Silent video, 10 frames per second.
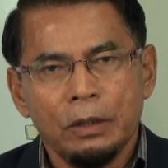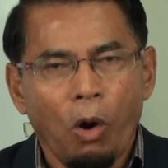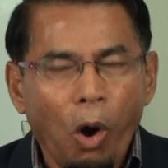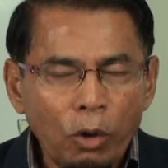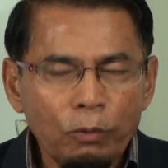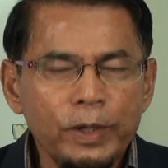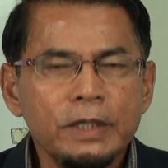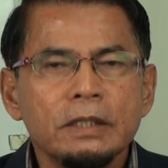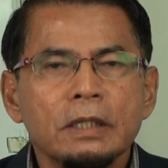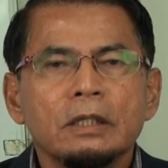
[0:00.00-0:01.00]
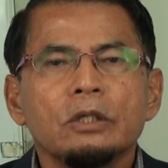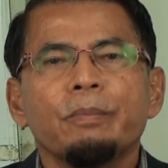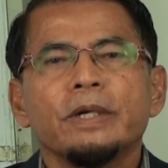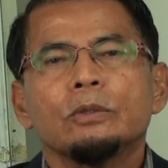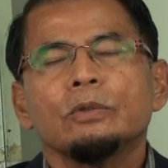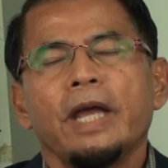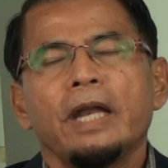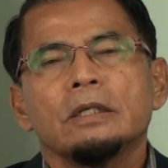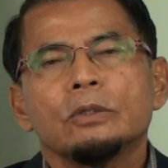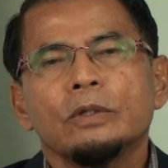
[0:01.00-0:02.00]
Always you must do
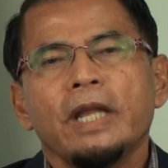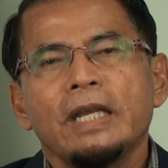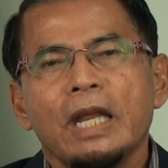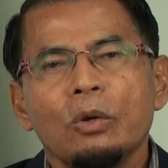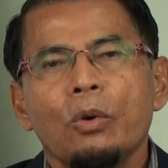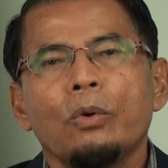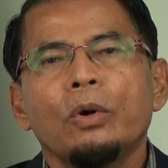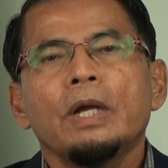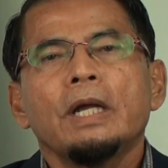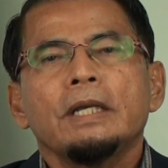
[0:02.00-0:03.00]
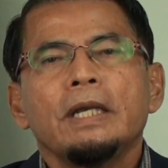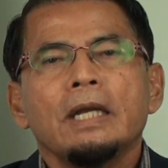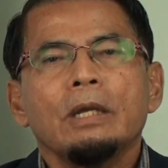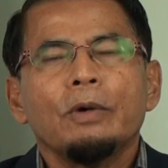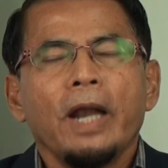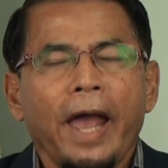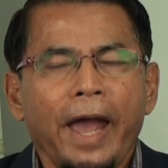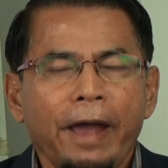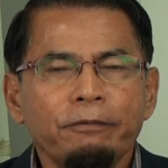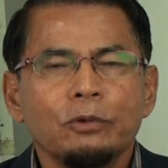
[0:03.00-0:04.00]
that so that they know that they will
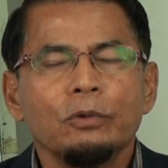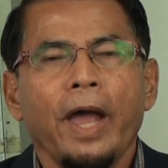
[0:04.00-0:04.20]
have